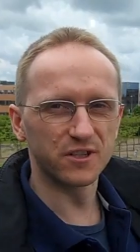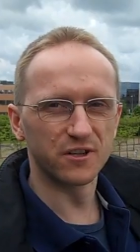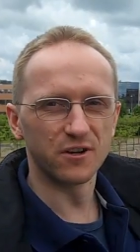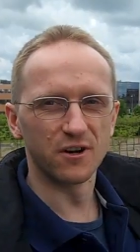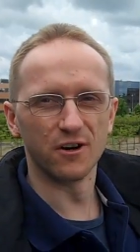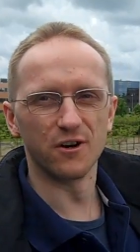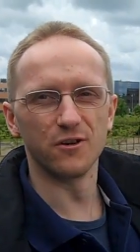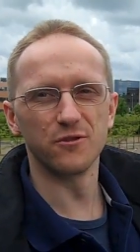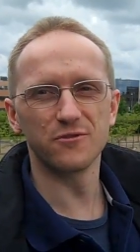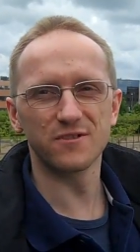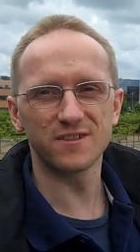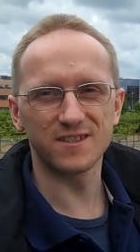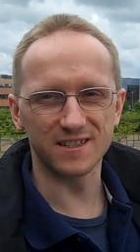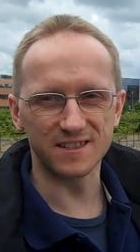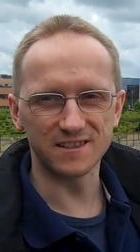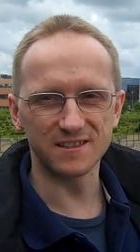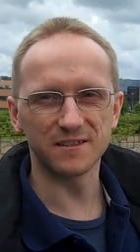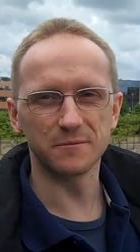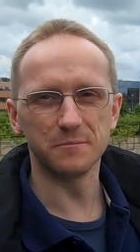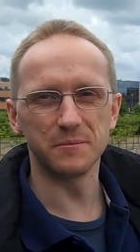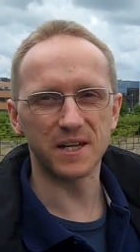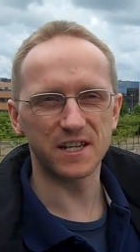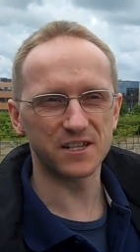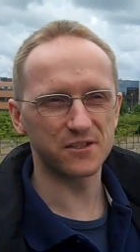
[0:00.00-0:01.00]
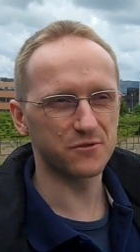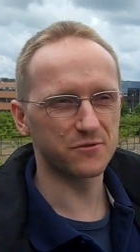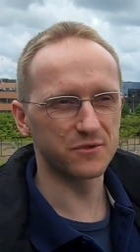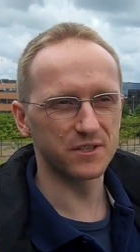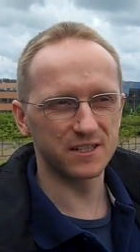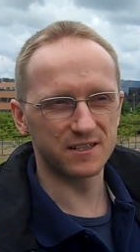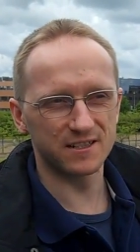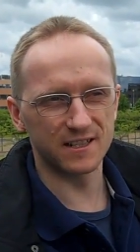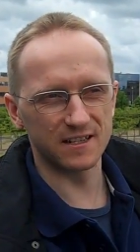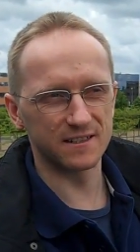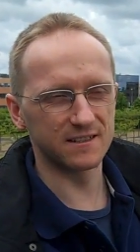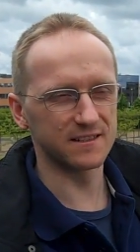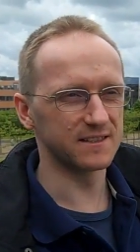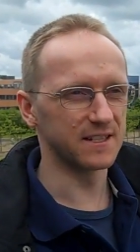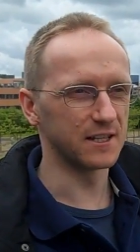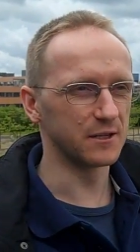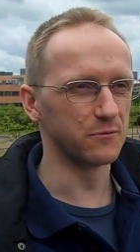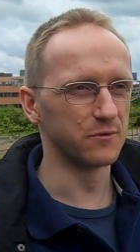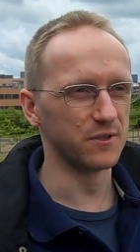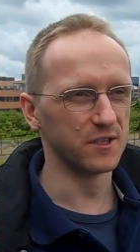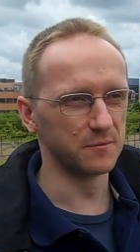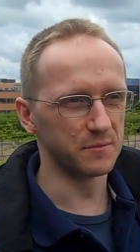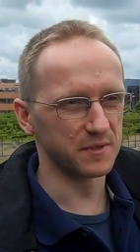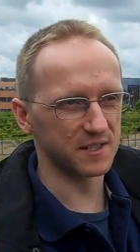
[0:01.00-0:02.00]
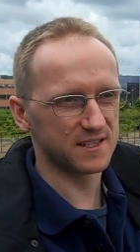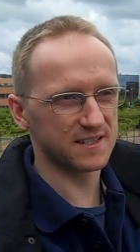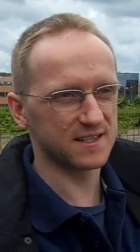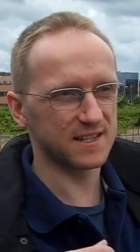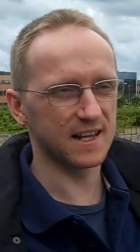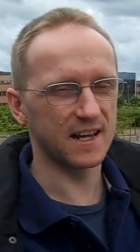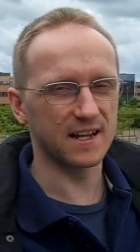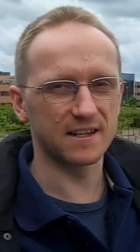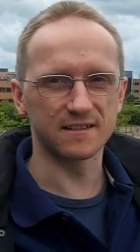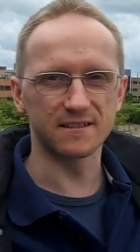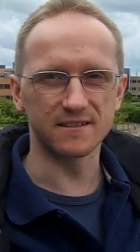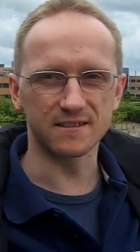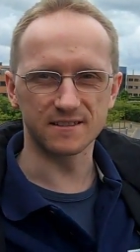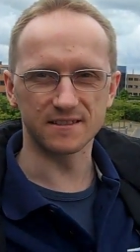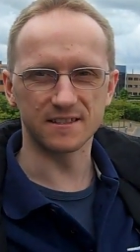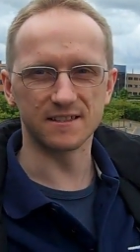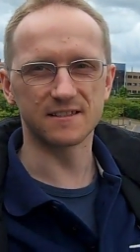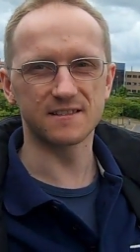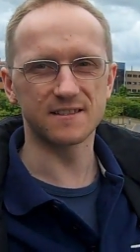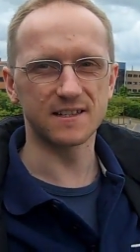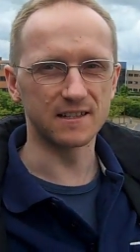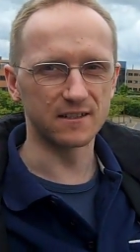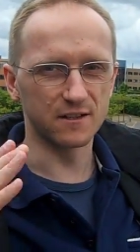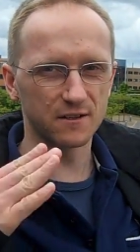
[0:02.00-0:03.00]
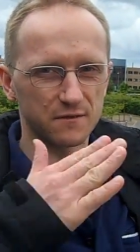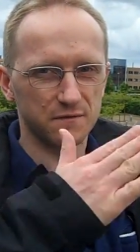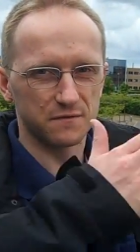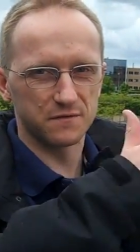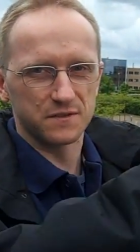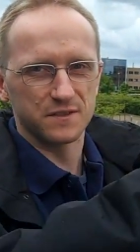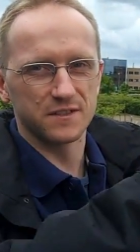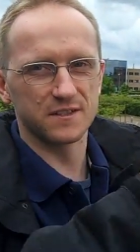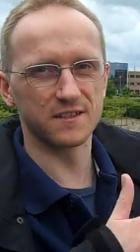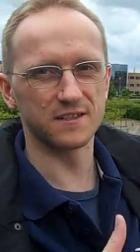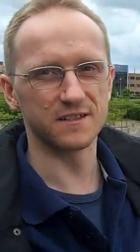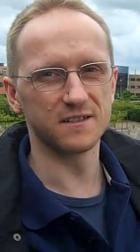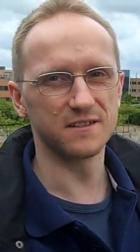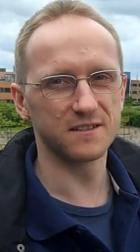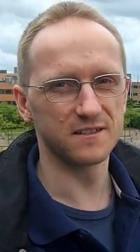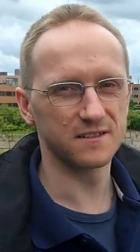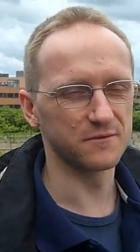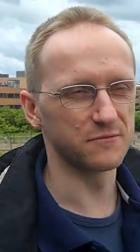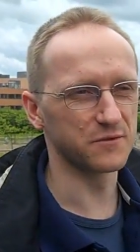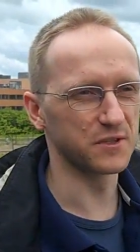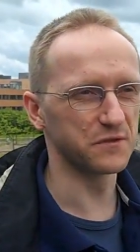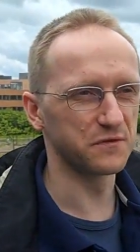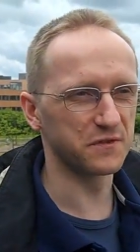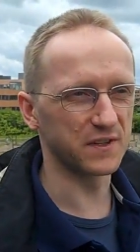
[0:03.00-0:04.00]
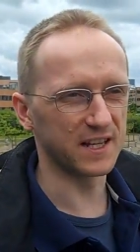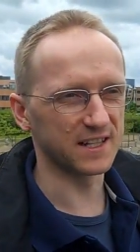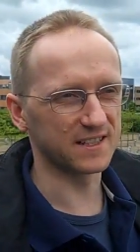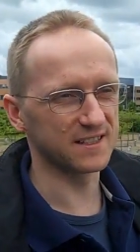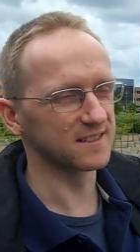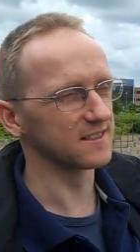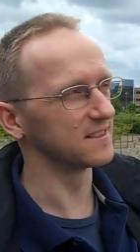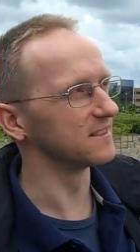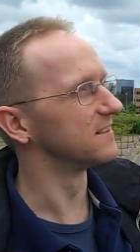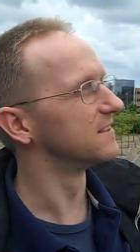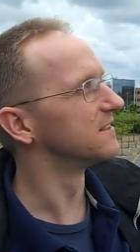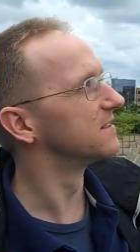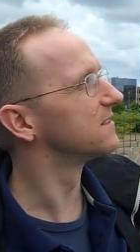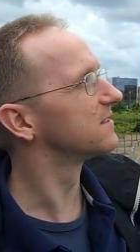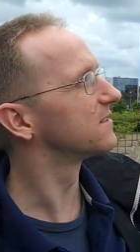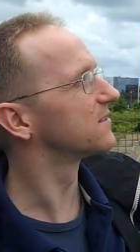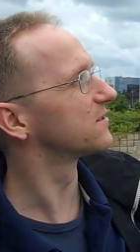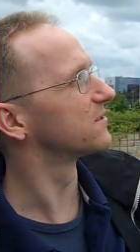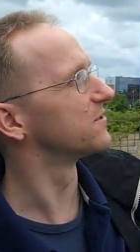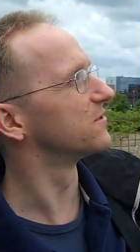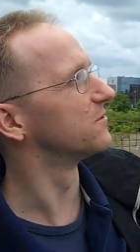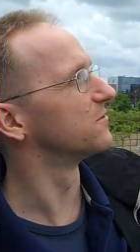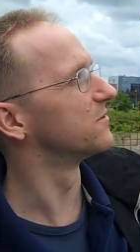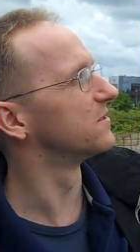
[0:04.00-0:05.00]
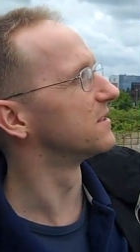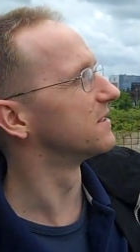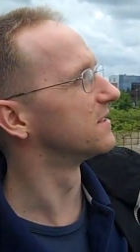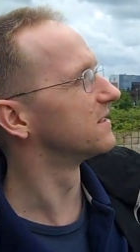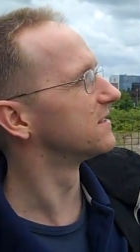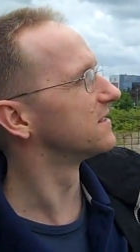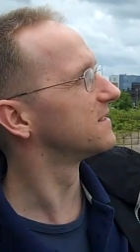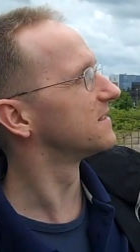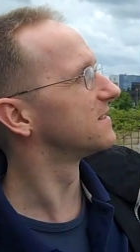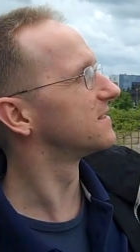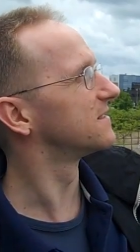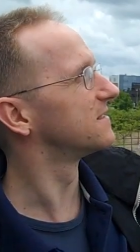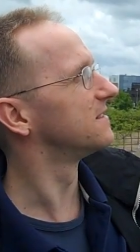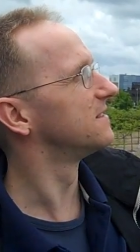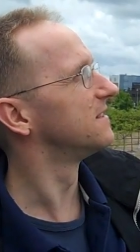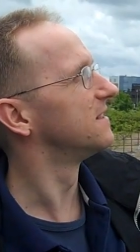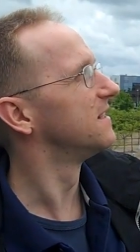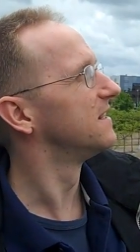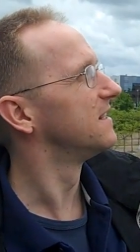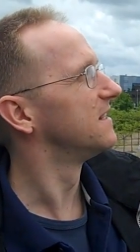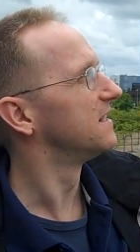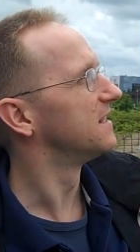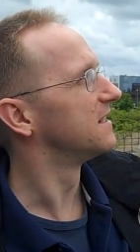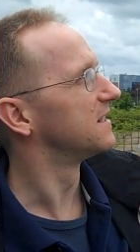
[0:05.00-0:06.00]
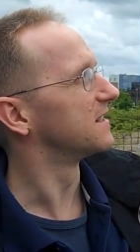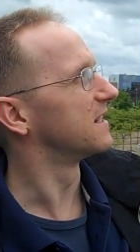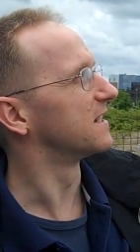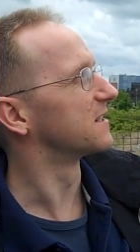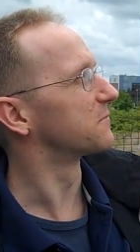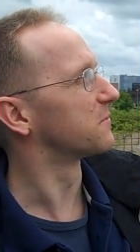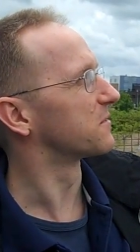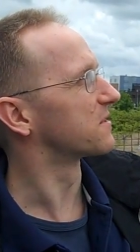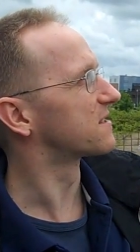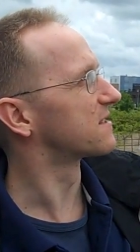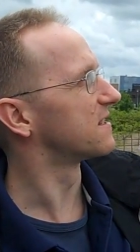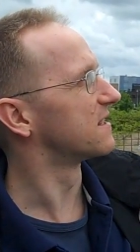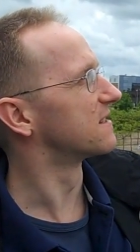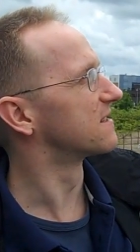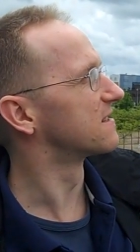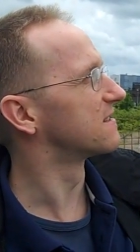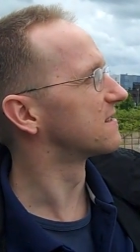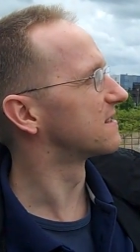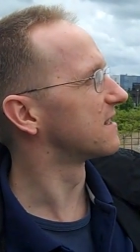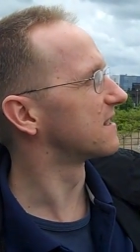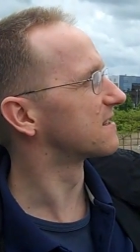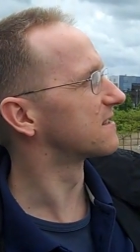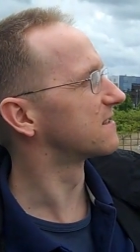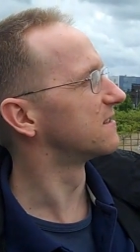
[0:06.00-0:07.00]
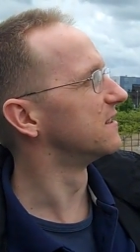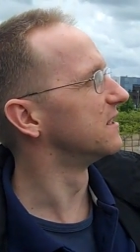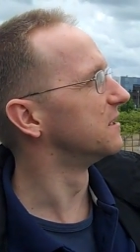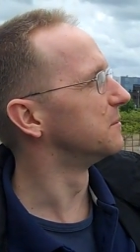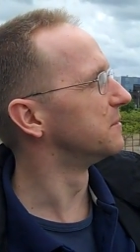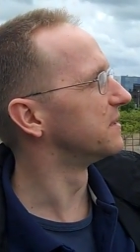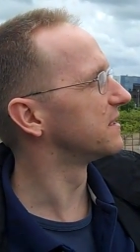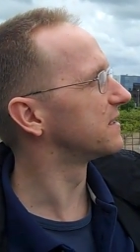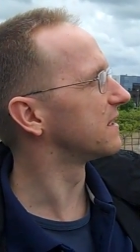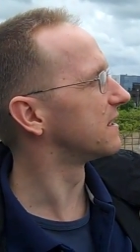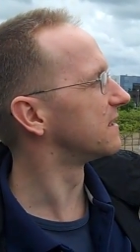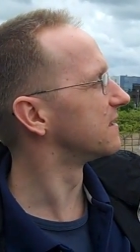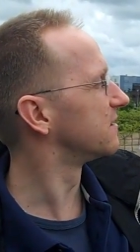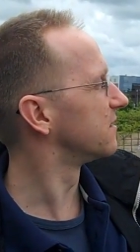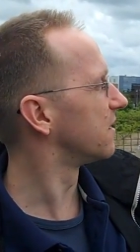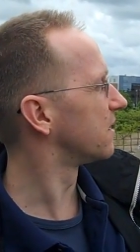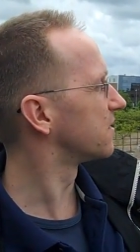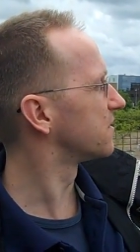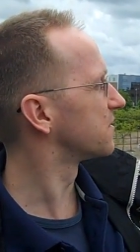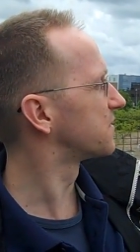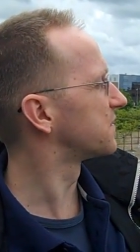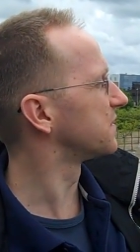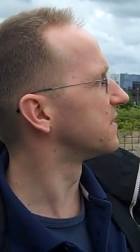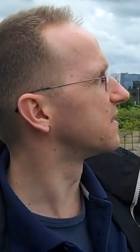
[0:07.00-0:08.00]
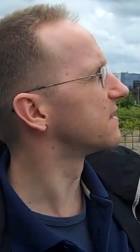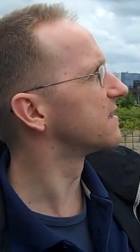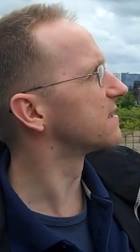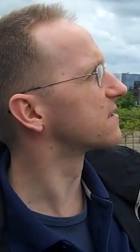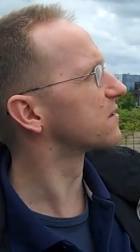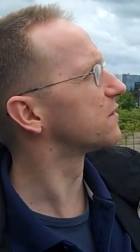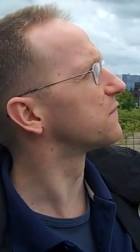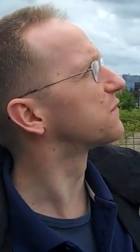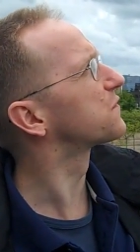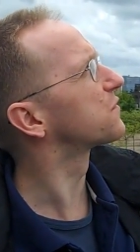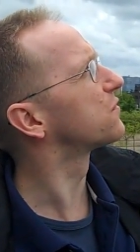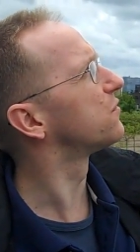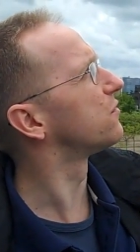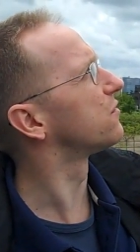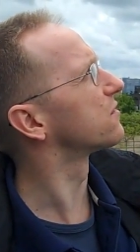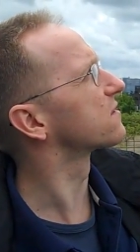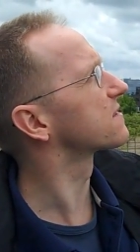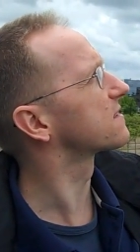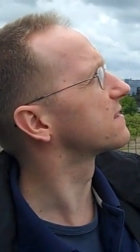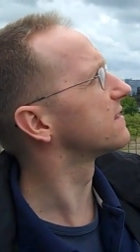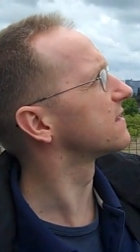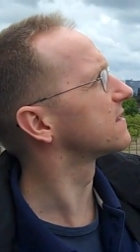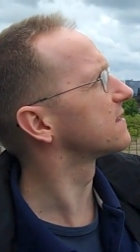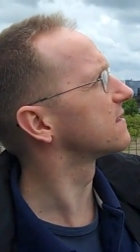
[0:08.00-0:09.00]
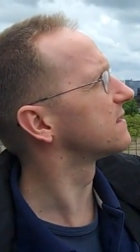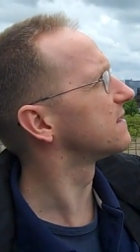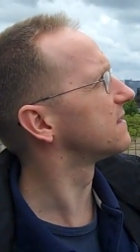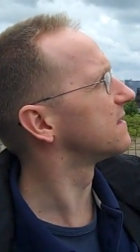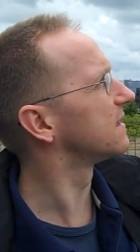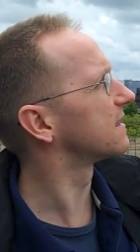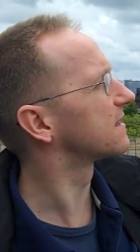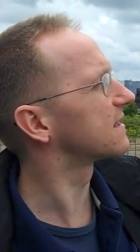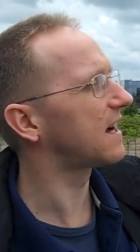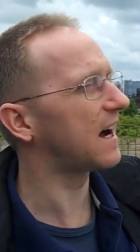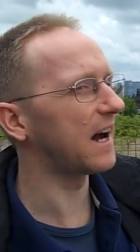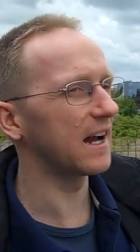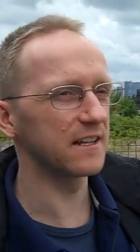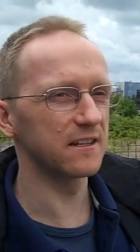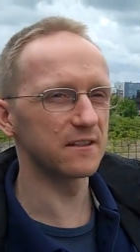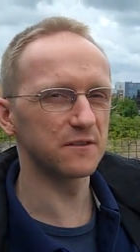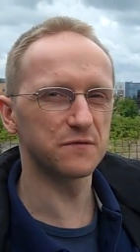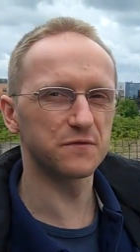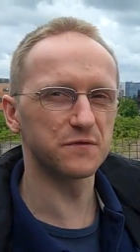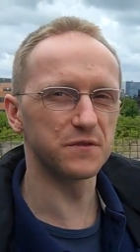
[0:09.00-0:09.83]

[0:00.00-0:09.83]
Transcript: the holes in the mesh grid, then they will be scattered instead of reflected. So that's what sets the limit. And the other thing is, of course, that at higher